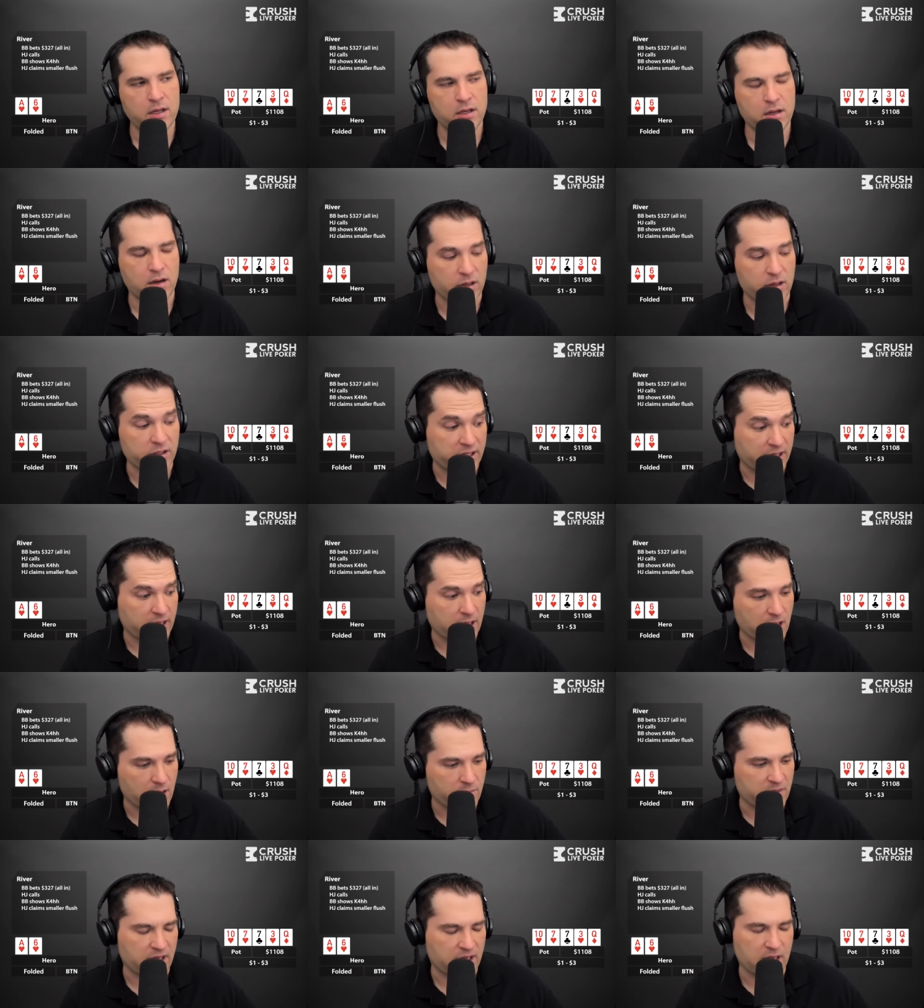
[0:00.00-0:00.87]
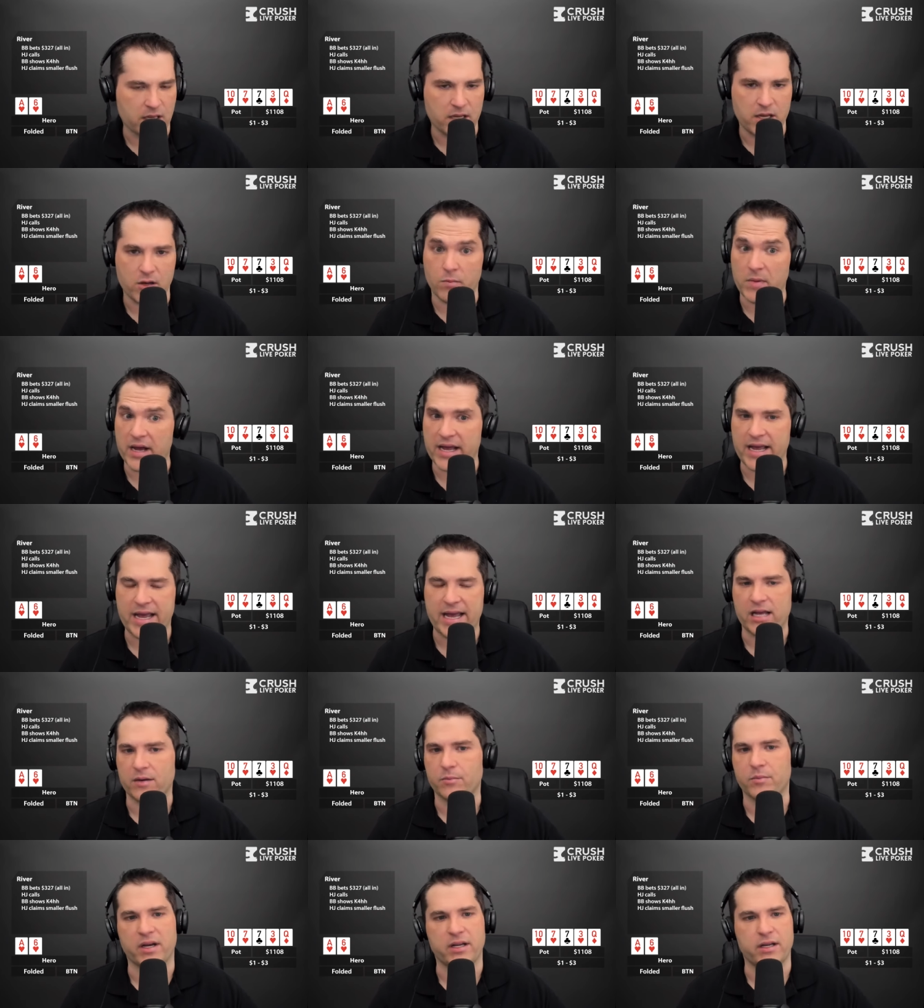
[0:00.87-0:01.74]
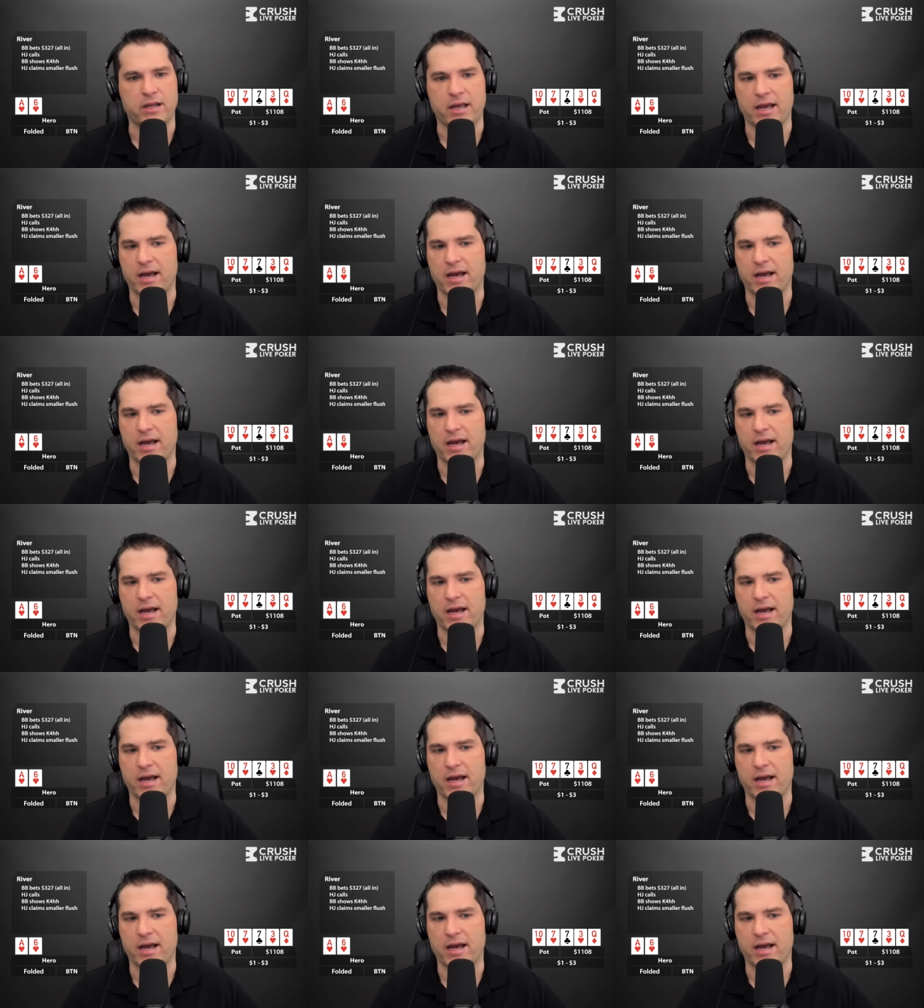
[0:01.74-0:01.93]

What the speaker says: Cards that can come that can kill my hand, but